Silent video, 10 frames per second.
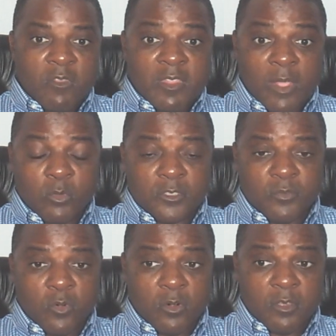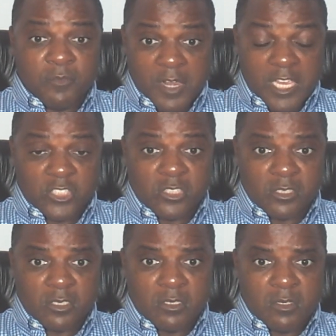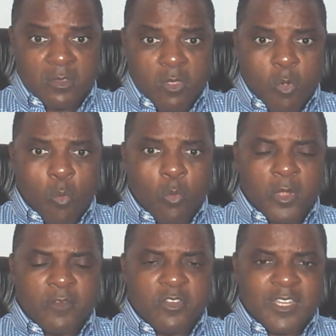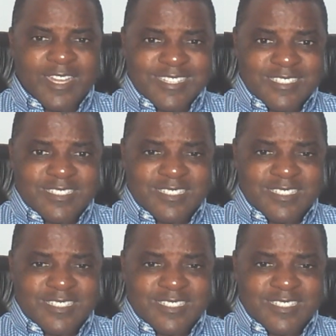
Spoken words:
That was for the flesh. What have you done